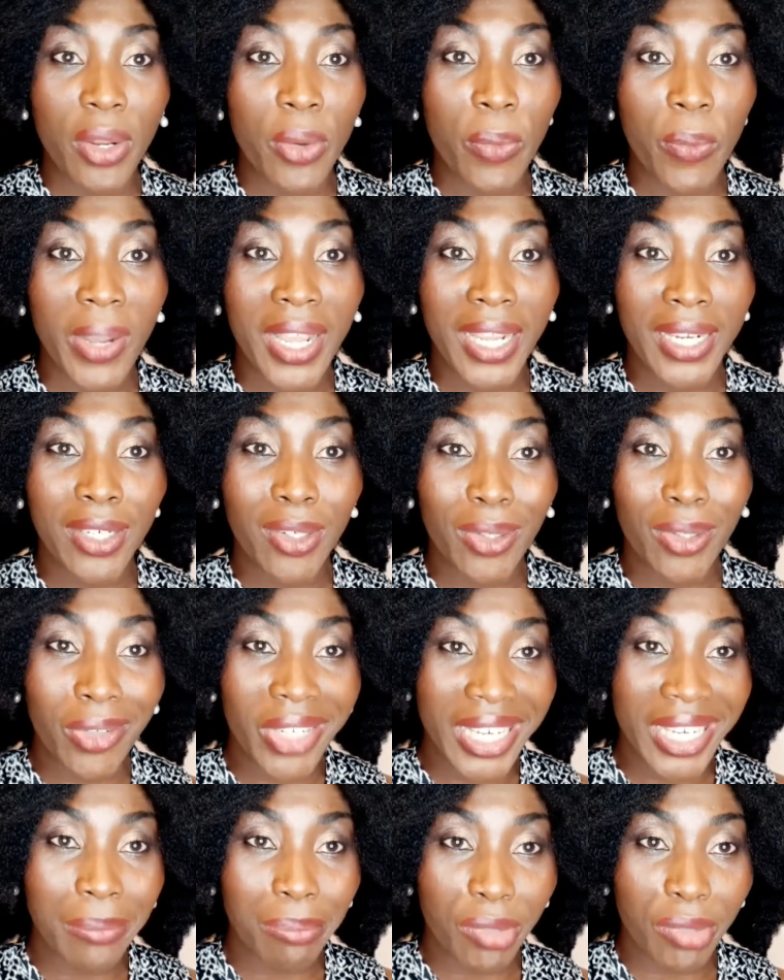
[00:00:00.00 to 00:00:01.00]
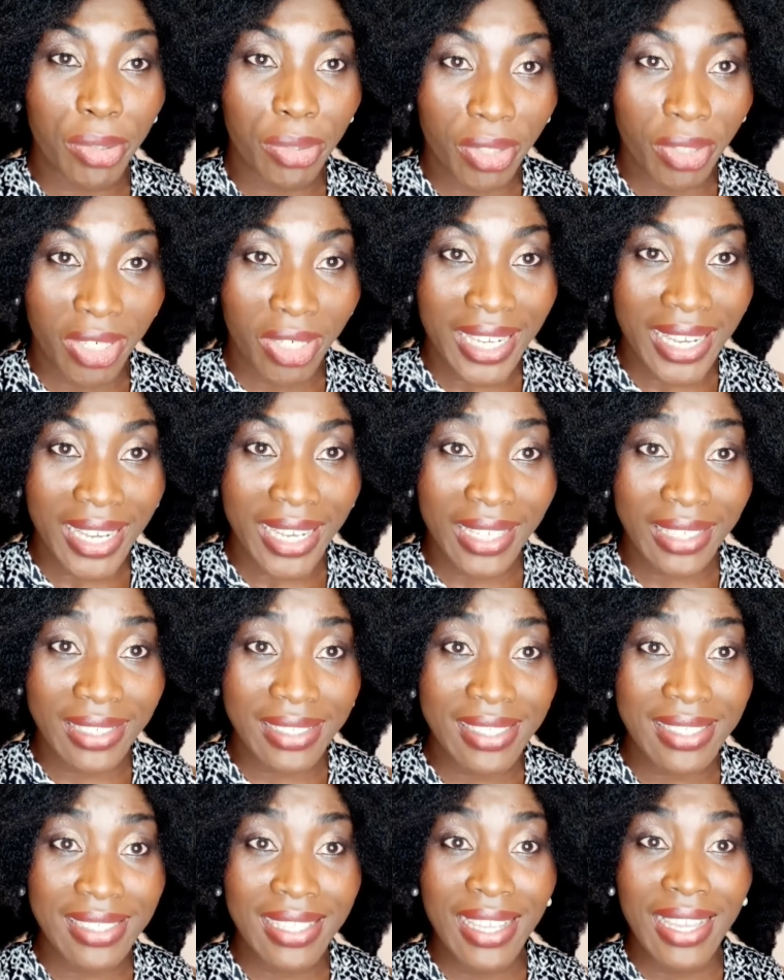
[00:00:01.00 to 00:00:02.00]
Well, don't get me wrong
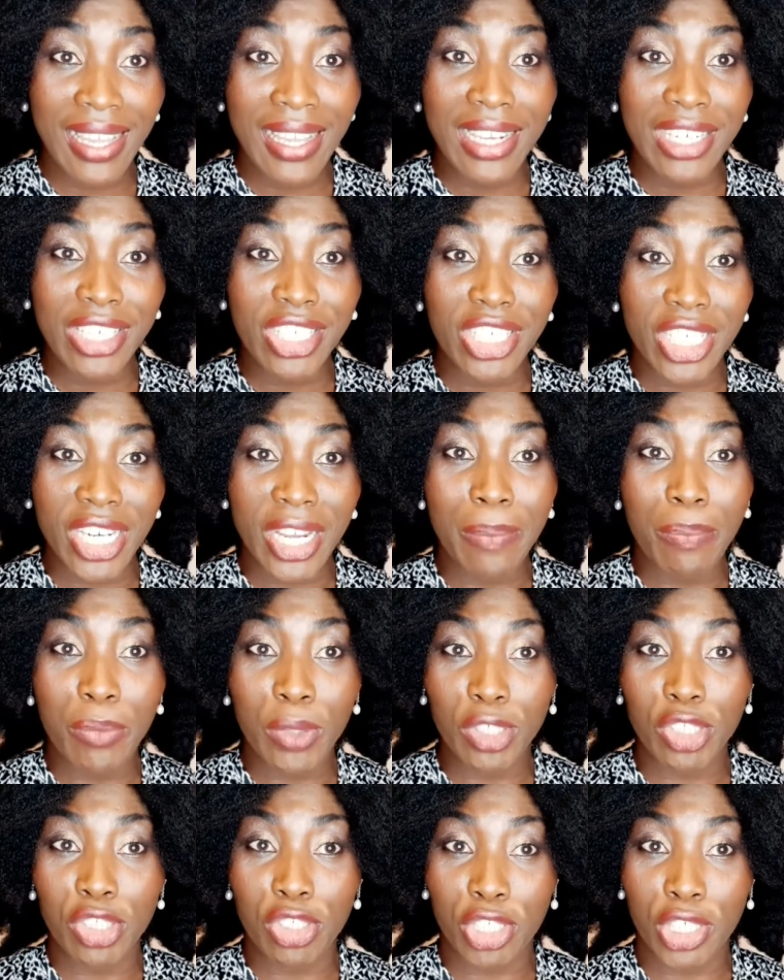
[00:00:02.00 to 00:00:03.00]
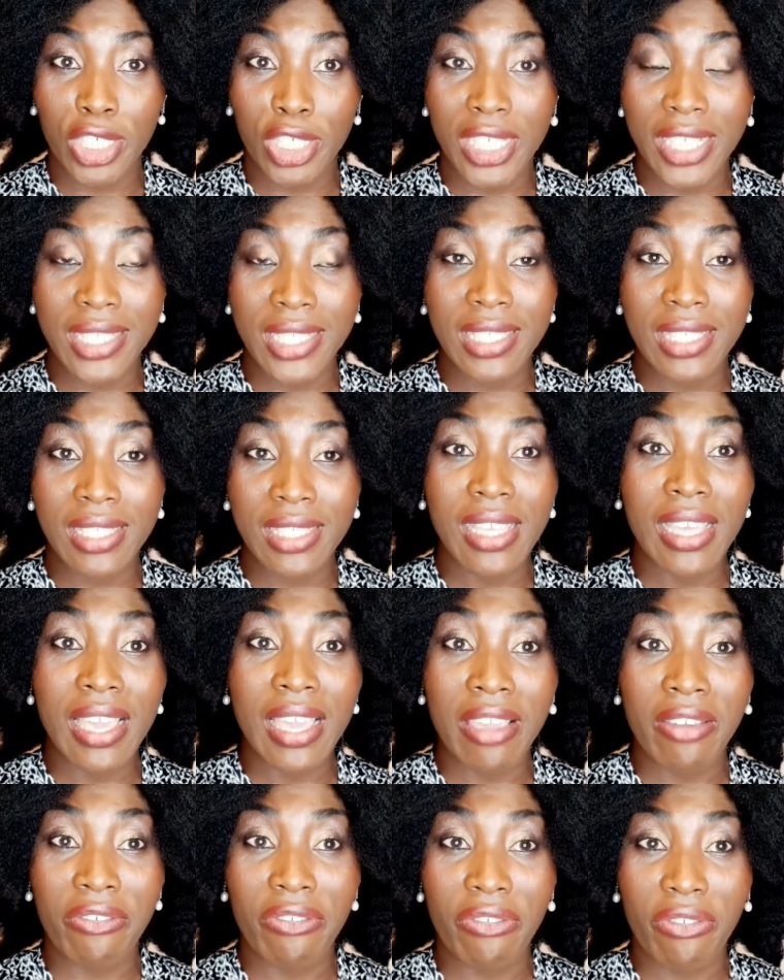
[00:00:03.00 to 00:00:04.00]
guys, Shea moisture is
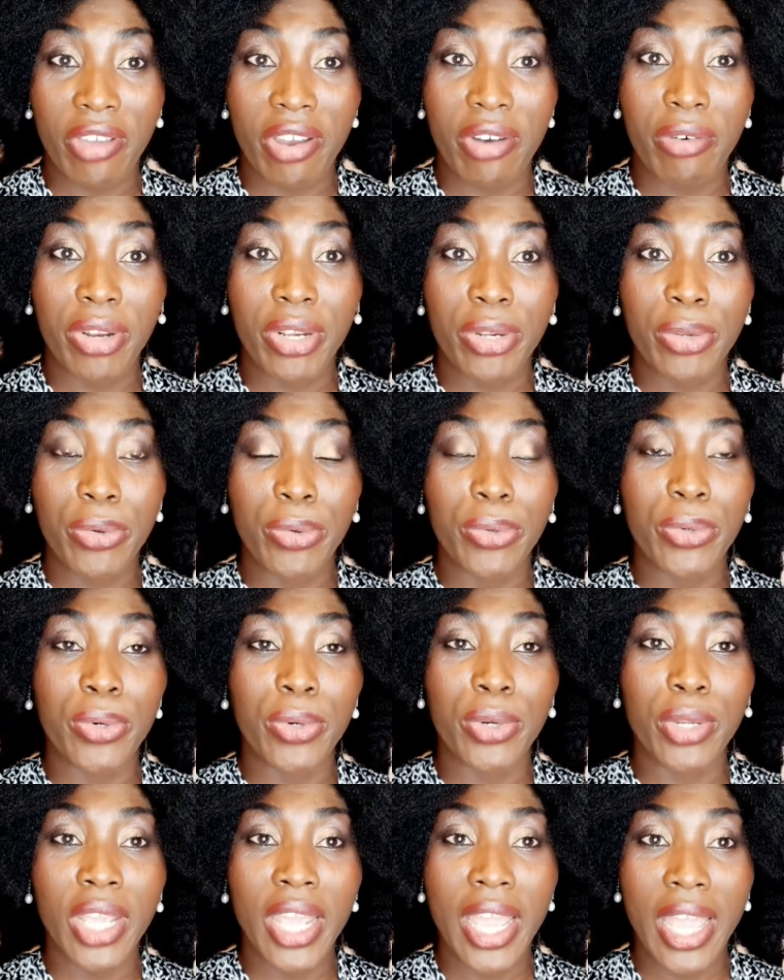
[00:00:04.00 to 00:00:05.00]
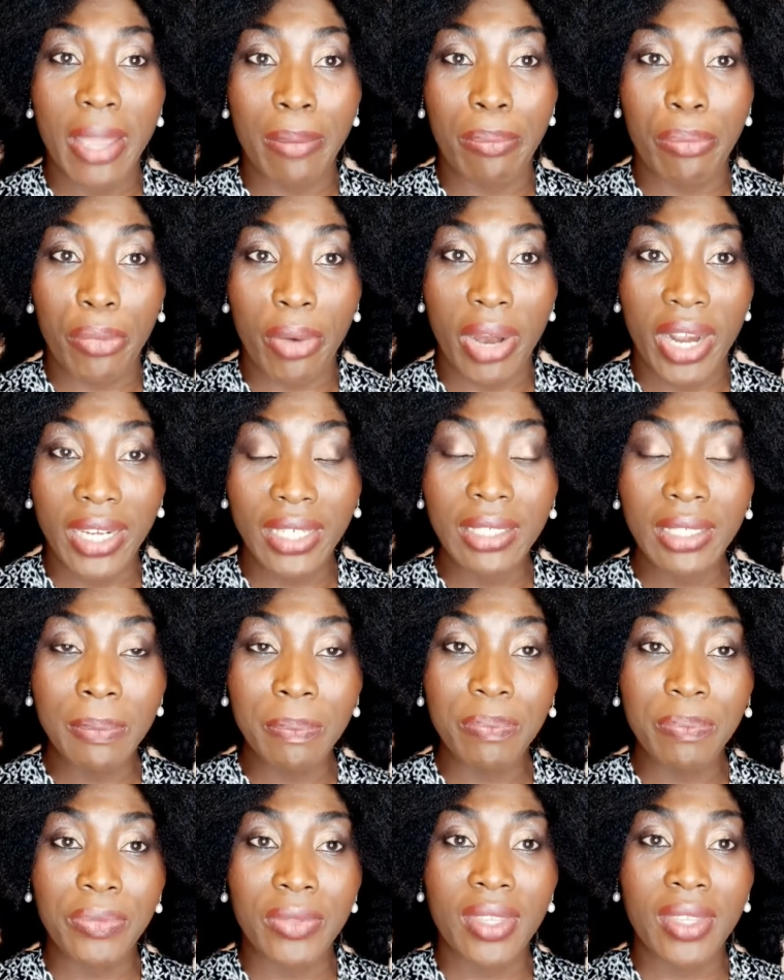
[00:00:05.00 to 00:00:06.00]
a very good hair brand
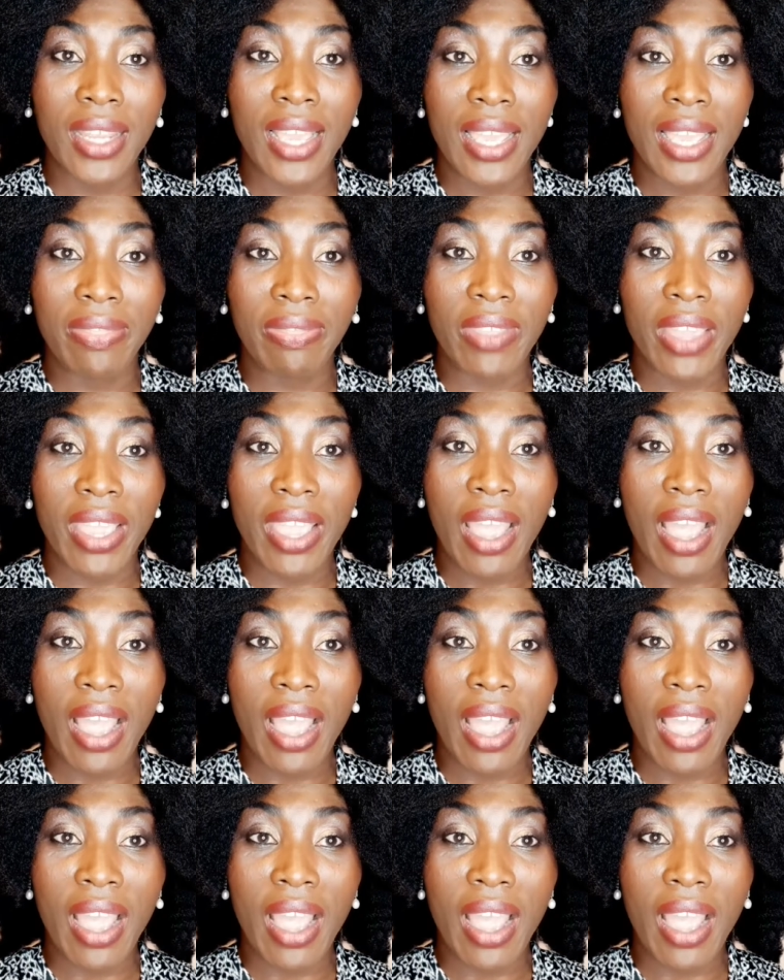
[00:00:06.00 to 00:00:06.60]
and it